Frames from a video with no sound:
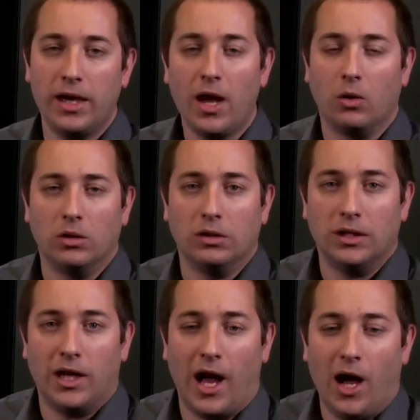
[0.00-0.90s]
Now,
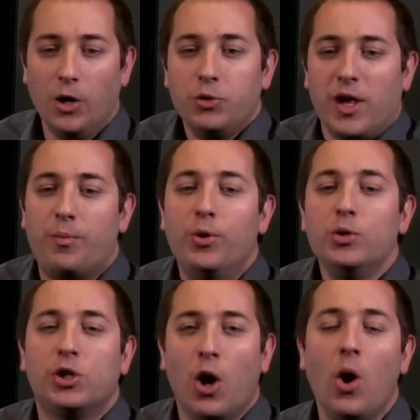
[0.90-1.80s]
how do I
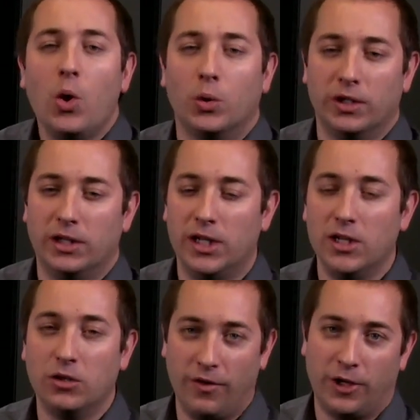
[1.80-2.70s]
put code
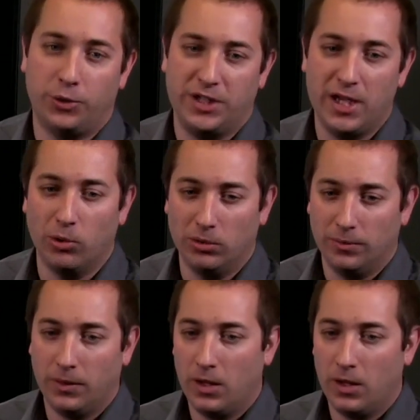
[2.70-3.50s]
in the vector table?